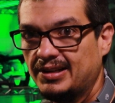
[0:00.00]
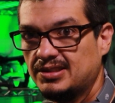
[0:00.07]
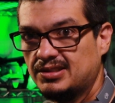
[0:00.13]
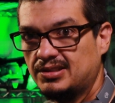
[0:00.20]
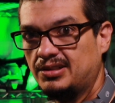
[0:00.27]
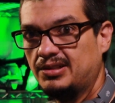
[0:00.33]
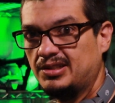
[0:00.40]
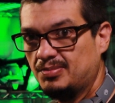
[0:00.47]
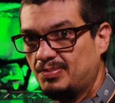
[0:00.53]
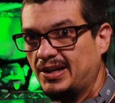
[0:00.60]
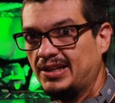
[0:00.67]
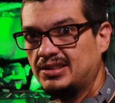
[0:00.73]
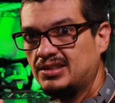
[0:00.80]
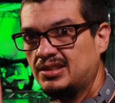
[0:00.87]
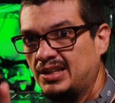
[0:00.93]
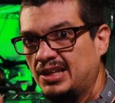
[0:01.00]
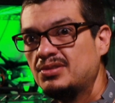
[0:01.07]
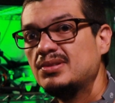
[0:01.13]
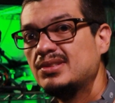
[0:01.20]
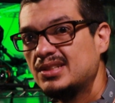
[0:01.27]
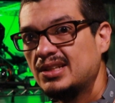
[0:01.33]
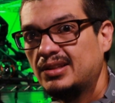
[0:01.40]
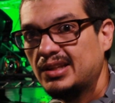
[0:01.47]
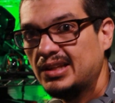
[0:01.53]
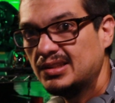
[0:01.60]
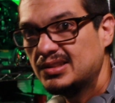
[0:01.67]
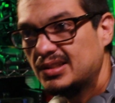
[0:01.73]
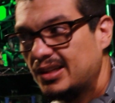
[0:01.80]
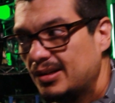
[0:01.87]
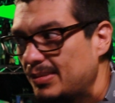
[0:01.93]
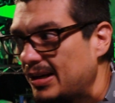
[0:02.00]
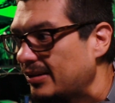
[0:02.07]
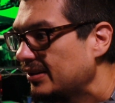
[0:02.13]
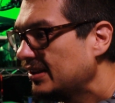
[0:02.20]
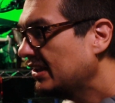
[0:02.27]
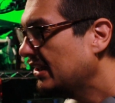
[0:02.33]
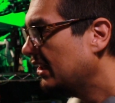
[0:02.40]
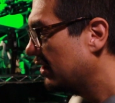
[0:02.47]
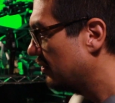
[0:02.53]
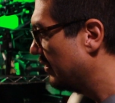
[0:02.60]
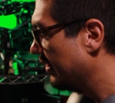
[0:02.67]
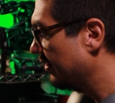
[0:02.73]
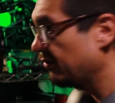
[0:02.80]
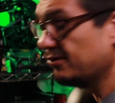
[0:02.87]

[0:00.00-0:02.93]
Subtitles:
so expect interesting things to come out. One of the